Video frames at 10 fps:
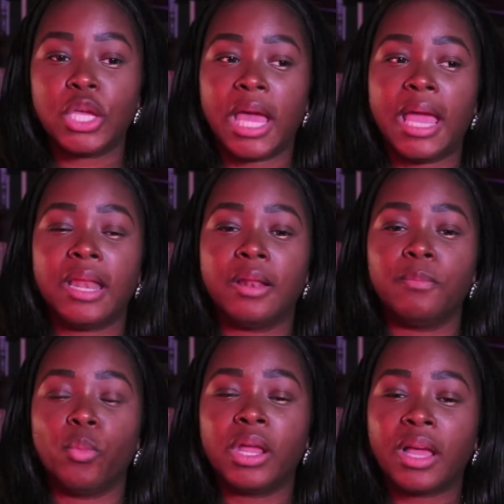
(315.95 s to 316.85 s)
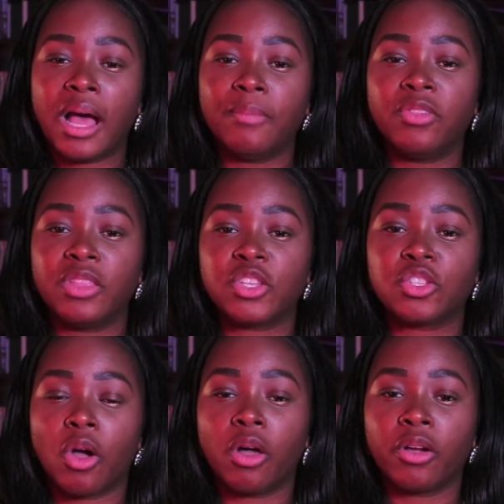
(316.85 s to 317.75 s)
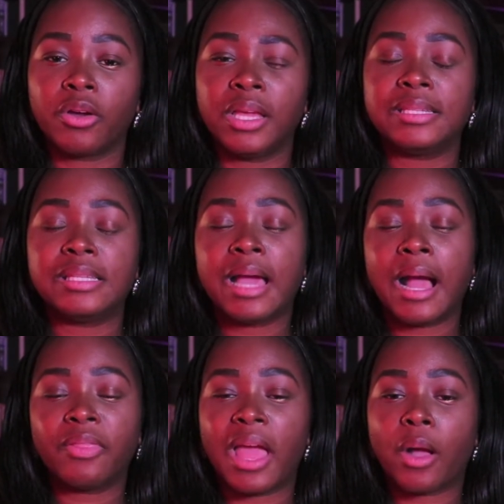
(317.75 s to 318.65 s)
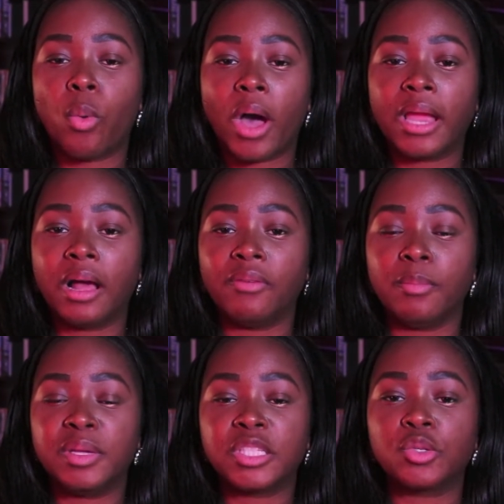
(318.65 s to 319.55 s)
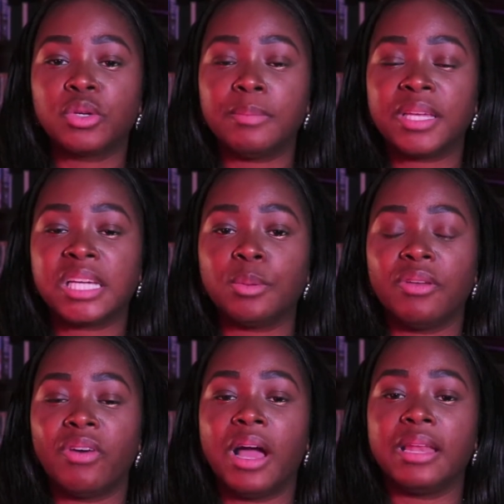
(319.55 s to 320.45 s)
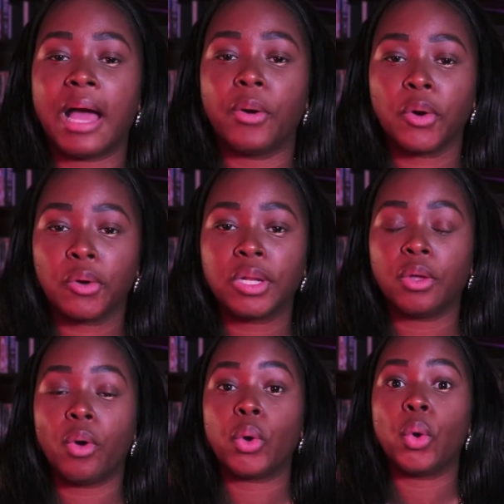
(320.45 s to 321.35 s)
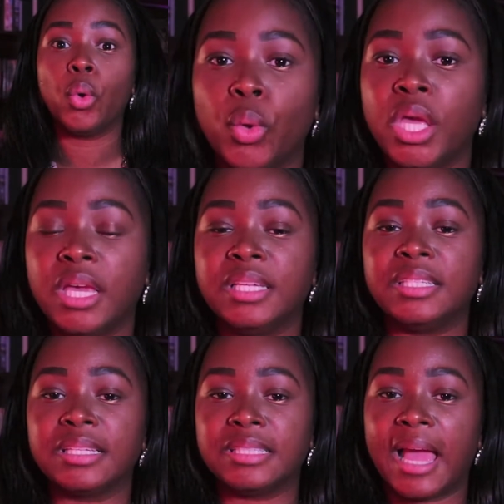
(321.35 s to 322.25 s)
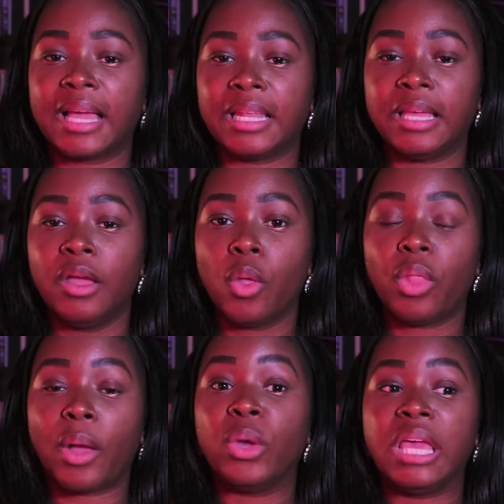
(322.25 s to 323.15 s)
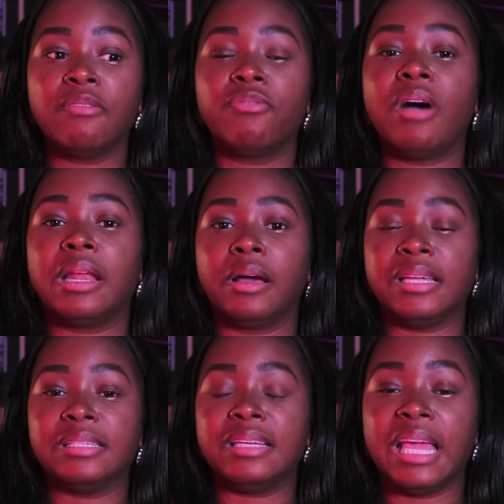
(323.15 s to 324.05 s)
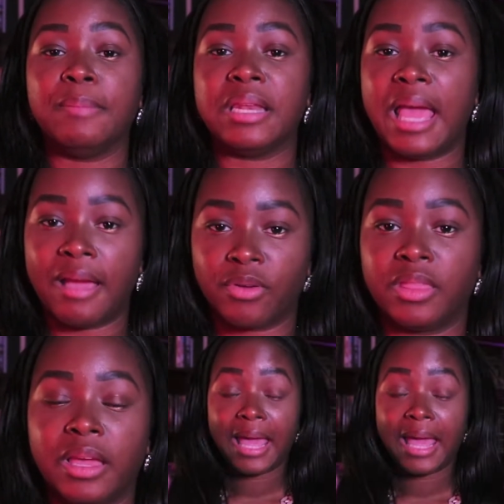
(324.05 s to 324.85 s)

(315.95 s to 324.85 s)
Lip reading: And when it comes to this stalker, he's not that quite of a mystery because we find out early on who he is exactly. Like, we even find out his name and everything.